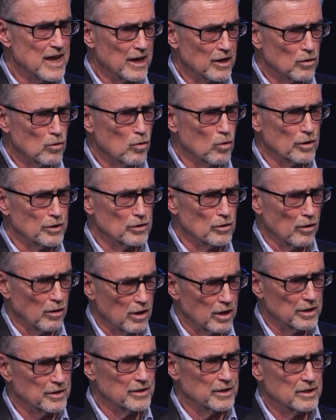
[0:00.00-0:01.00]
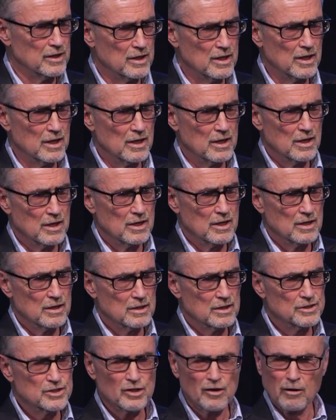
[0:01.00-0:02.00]
courtyard.
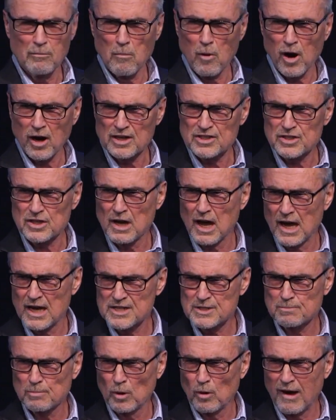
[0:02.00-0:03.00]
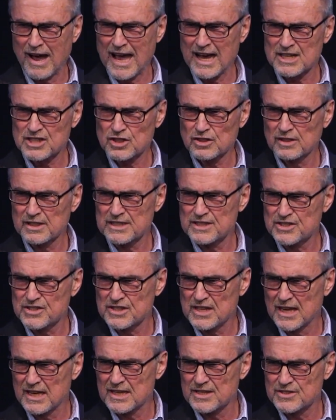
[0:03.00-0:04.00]
Did you know Mark's gospel actually
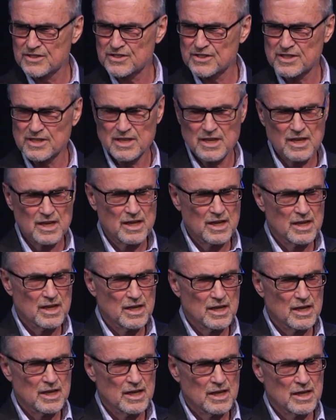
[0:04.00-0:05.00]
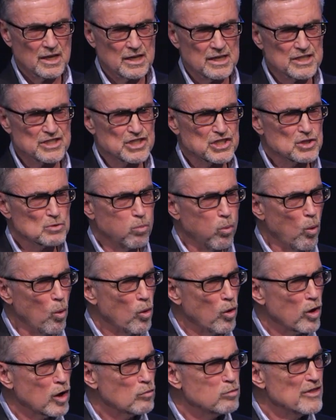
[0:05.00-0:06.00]
says he
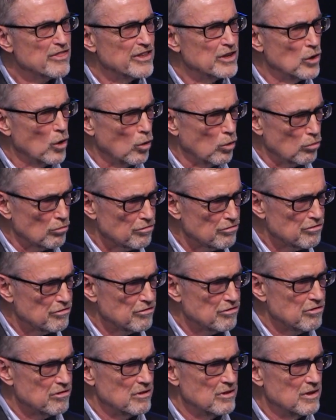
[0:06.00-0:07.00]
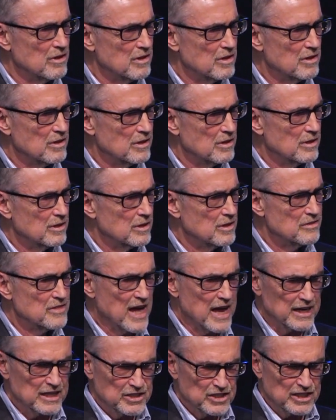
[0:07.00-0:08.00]
swore with an oath that
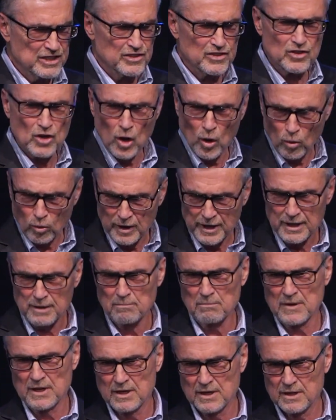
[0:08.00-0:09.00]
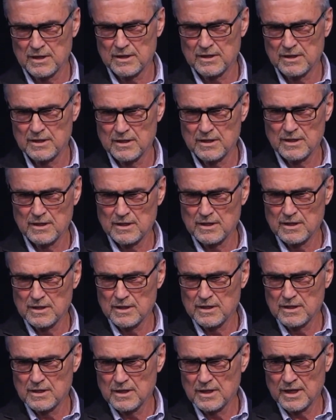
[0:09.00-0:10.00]
he didn't know him?
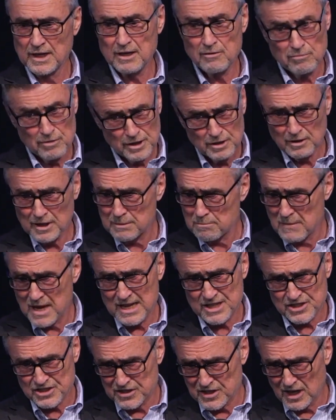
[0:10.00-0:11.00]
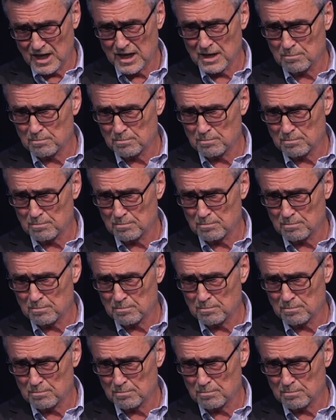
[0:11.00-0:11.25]
He really messed up.